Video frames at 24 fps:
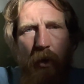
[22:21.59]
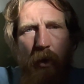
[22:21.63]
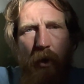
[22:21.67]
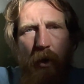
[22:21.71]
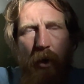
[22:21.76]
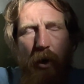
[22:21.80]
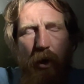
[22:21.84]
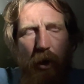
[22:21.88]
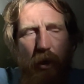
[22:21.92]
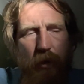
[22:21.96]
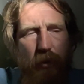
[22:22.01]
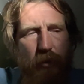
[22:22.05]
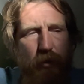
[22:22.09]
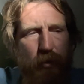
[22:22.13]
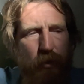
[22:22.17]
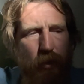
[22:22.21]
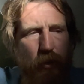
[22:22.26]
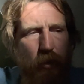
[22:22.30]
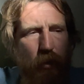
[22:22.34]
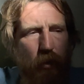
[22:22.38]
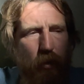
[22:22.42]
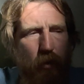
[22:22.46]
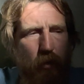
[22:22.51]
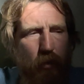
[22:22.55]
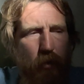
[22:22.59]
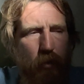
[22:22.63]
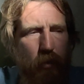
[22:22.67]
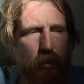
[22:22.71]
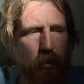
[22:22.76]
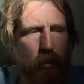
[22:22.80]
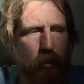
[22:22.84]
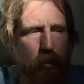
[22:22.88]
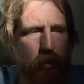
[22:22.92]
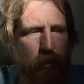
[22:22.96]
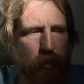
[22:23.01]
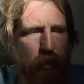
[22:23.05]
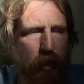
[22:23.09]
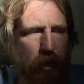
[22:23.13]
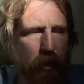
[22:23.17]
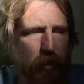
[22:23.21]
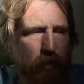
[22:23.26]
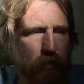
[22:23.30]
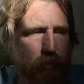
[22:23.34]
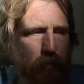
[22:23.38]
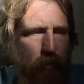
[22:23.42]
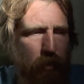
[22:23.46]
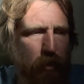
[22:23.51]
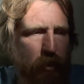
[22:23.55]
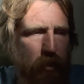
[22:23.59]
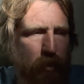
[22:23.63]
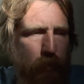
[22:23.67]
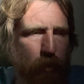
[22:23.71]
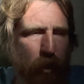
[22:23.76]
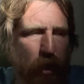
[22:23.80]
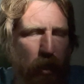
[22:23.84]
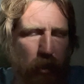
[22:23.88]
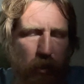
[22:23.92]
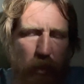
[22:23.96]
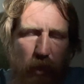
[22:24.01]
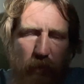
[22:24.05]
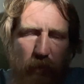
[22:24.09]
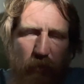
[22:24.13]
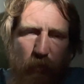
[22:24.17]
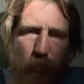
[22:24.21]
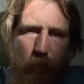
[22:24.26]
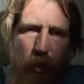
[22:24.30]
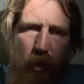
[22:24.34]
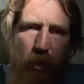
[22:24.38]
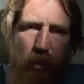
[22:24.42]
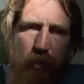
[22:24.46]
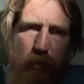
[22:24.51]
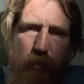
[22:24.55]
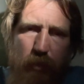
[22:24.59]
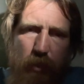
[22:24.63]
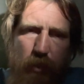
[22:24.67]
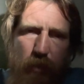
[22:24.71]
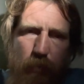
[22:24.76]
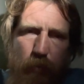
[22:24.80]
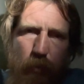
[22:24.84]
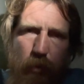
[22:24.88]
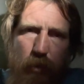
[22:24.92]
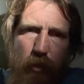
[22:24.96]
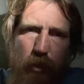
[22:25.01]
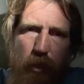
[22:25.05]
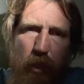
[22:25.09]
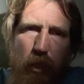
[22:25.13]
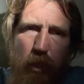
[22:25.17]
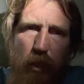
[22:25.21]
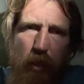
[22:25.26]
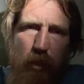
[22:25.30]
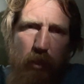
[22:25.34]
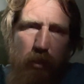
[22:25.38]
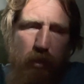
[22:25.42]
All right, so that is about 11 minutes per day.